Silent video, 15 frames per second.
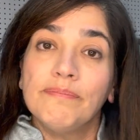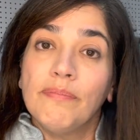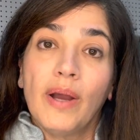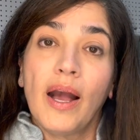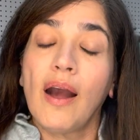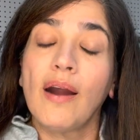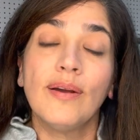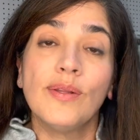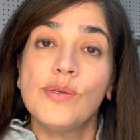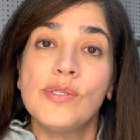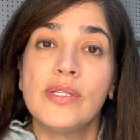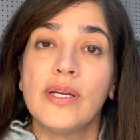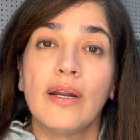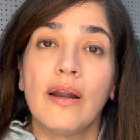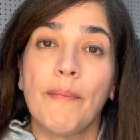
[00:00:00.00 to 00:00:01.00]
Carlos
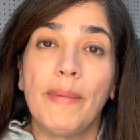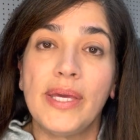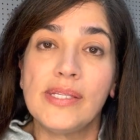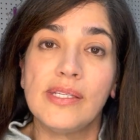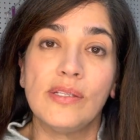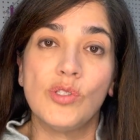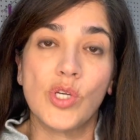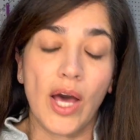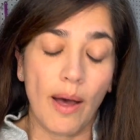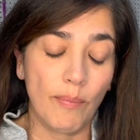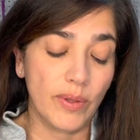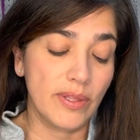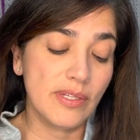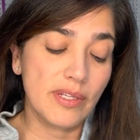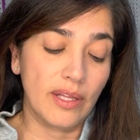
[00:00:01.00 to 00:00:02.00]
did an amazing job
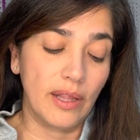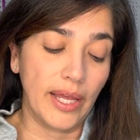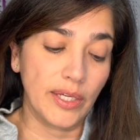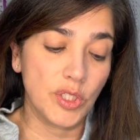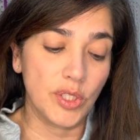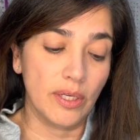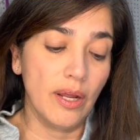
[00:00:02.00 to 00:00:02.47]
with this collection,